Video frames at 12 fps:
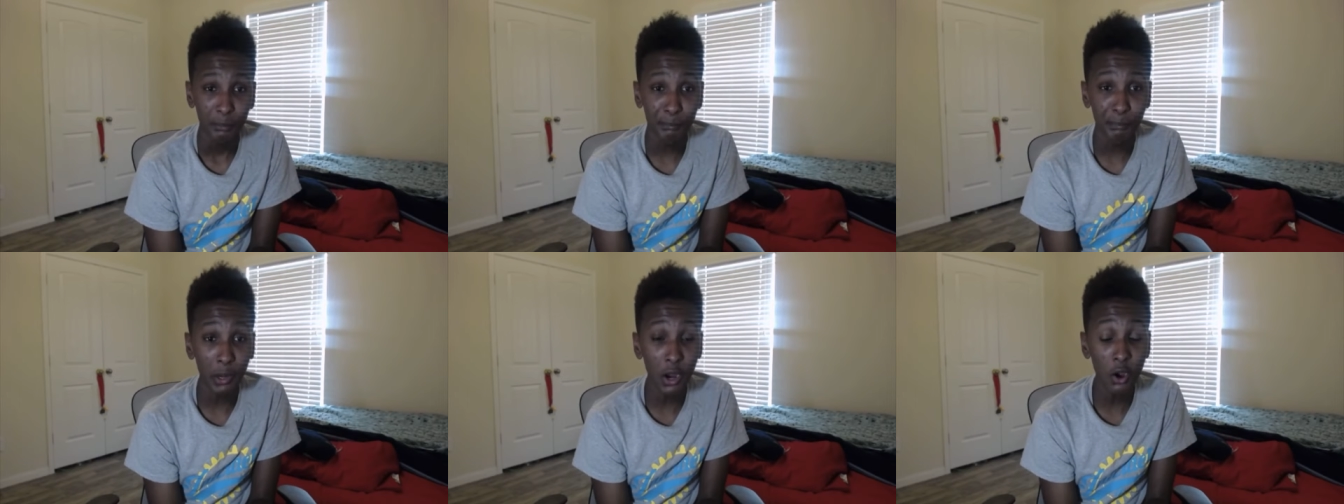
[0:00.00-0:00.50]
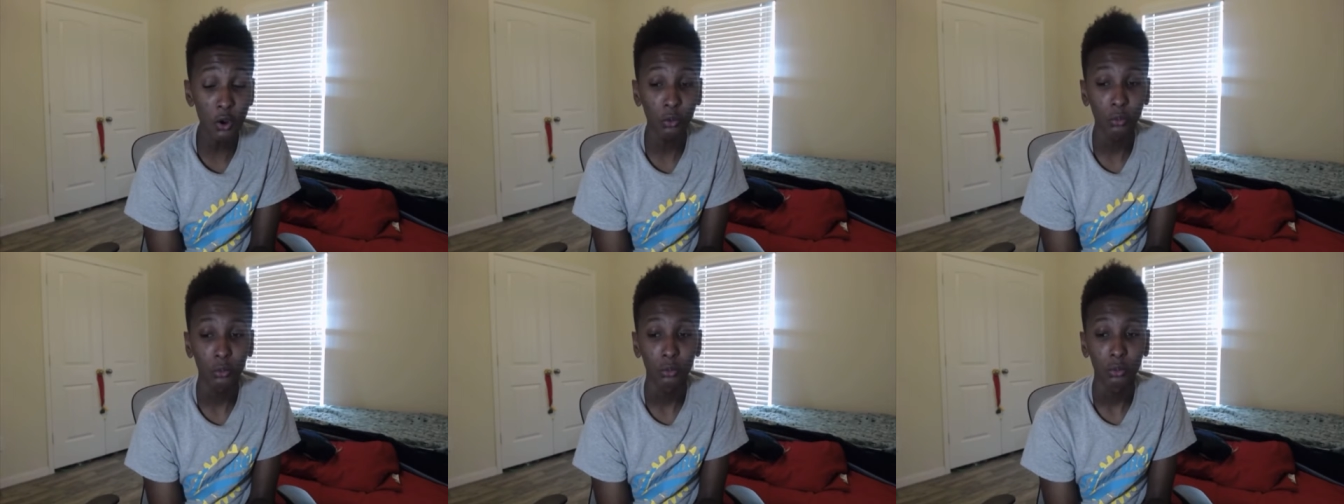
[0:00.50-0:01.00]

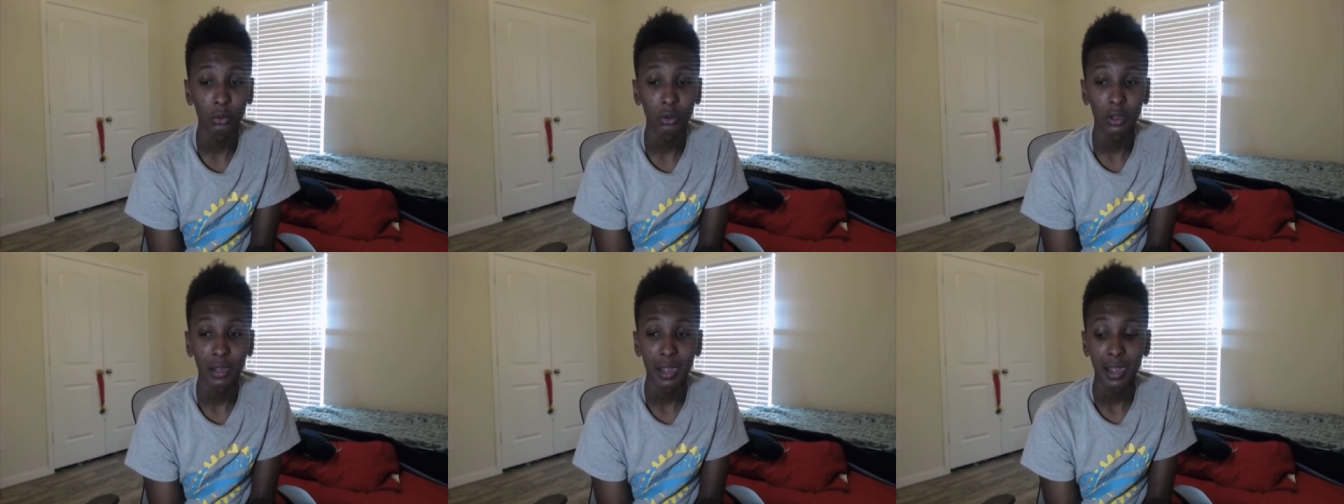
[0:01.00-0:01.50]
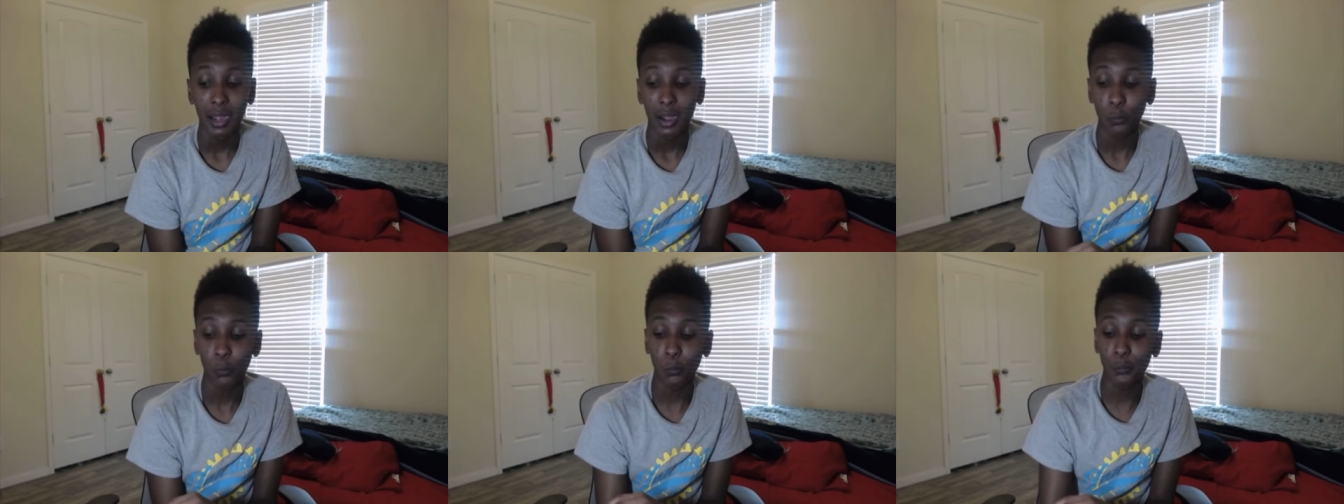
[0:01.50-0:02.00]
Bro,
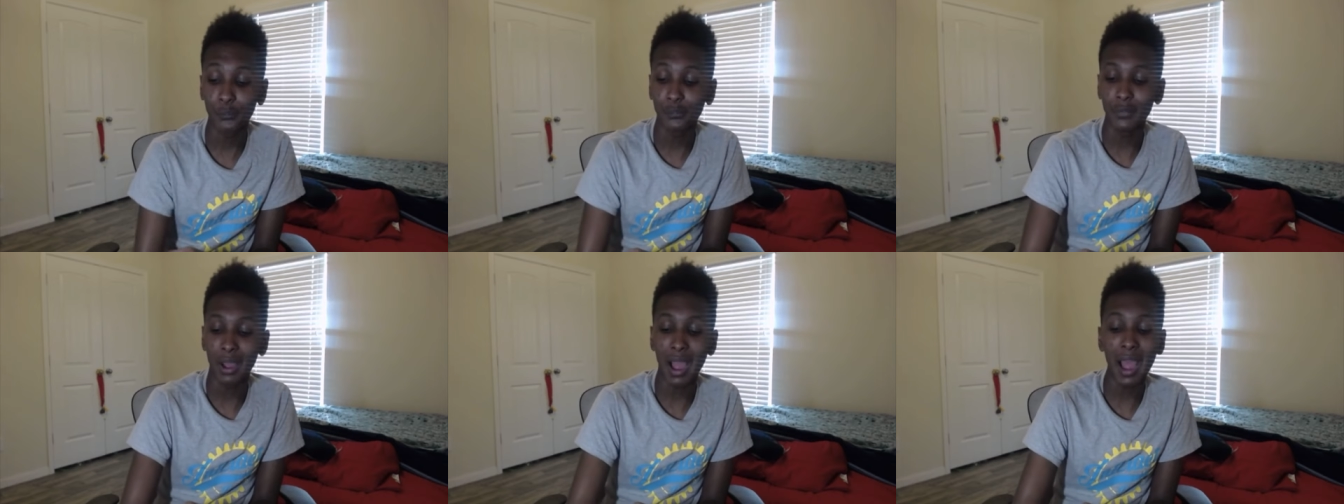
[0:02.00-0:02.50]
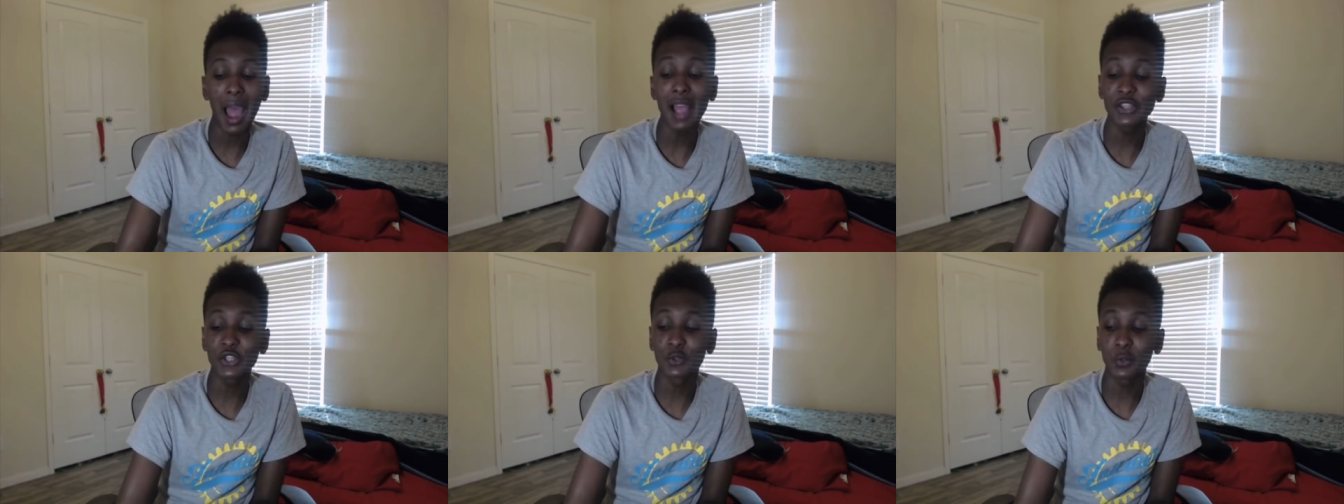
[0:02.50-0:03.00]
I, I
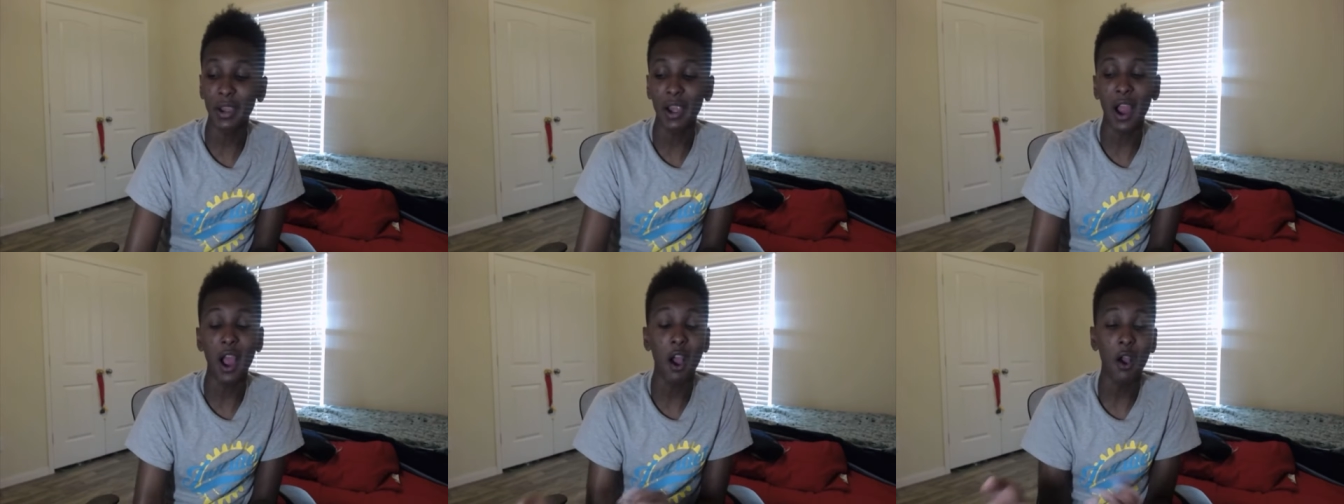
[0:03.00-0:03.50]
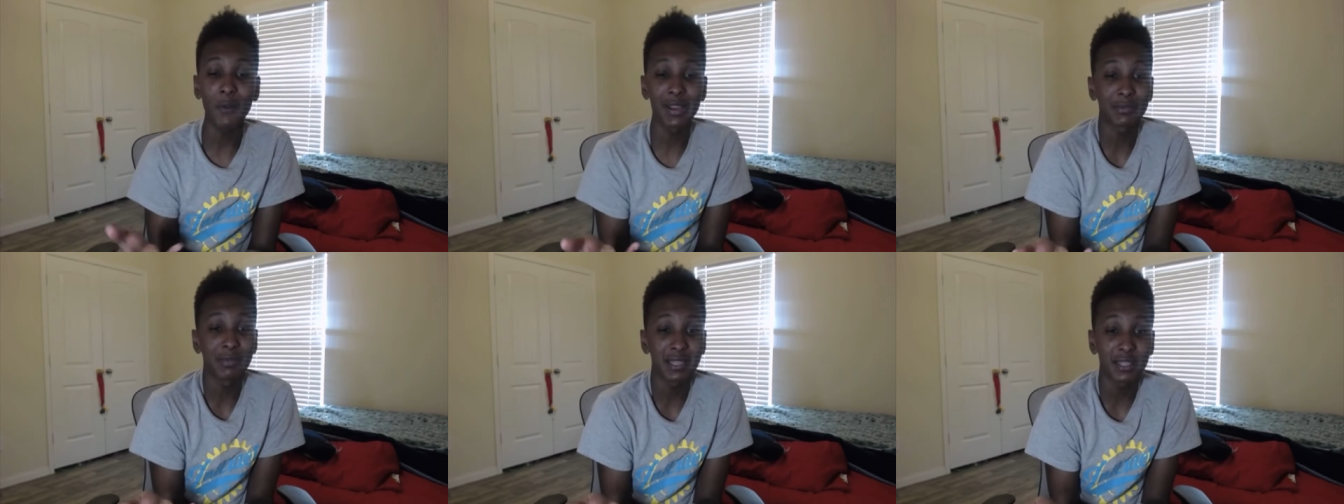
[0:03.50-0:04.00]
swear I
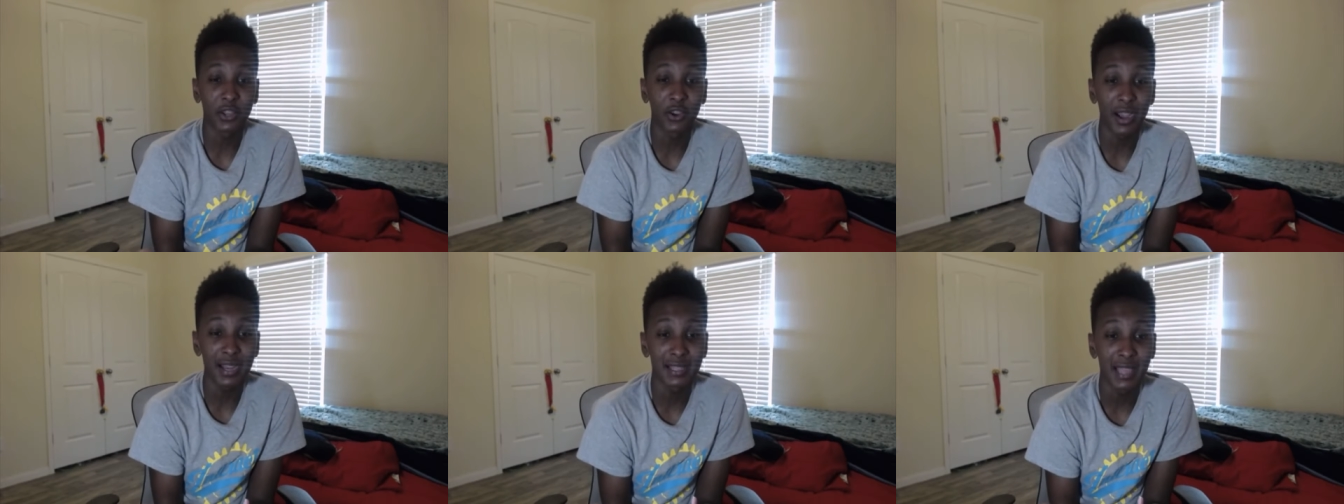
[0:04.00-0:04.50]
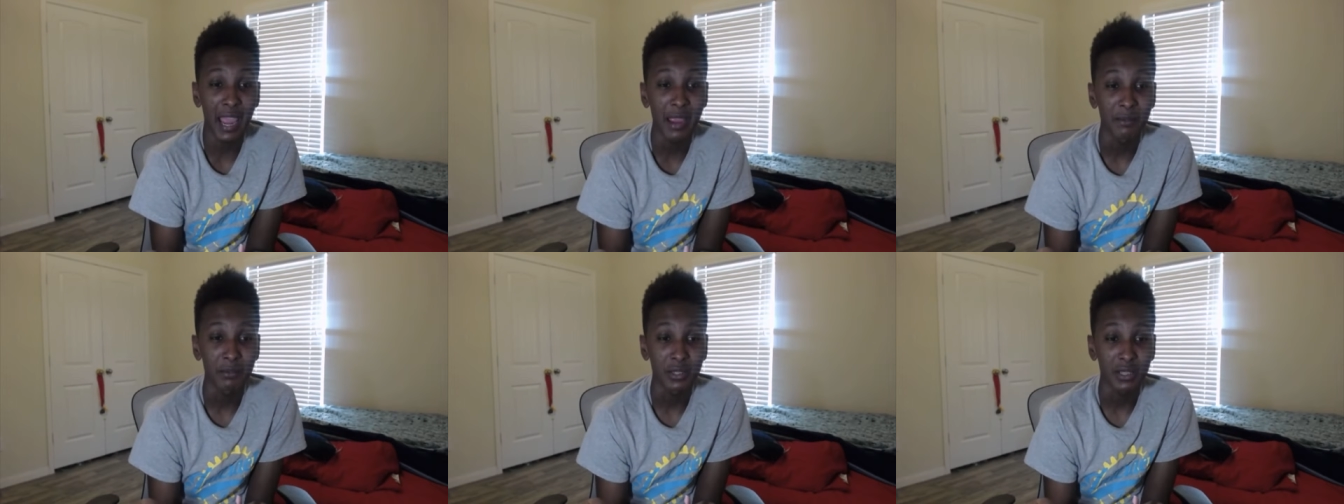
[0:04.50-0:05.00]
always miss the greatest
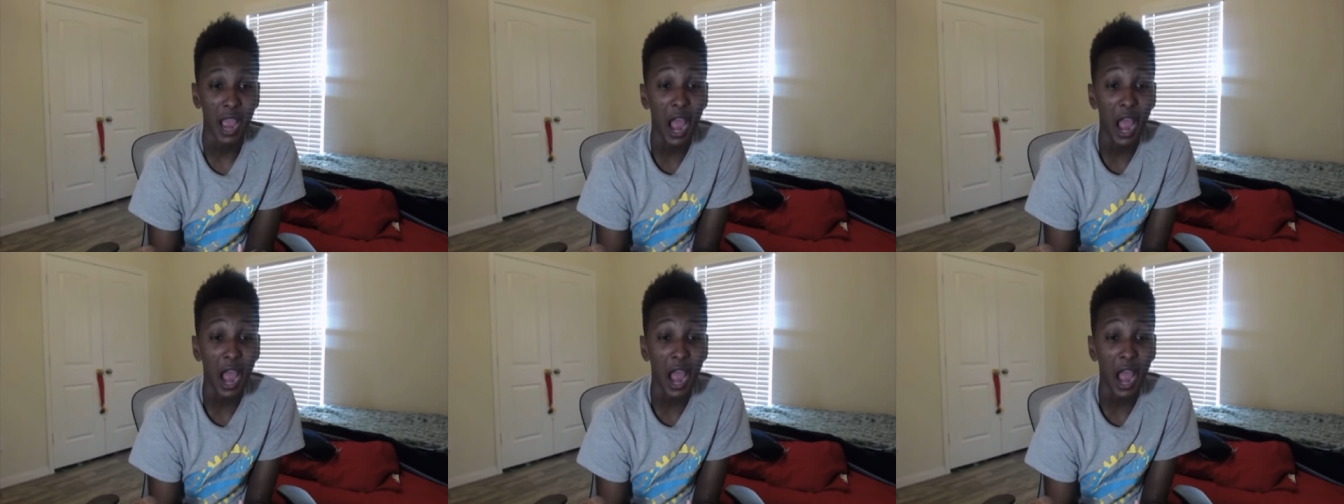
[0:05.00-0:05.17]
games.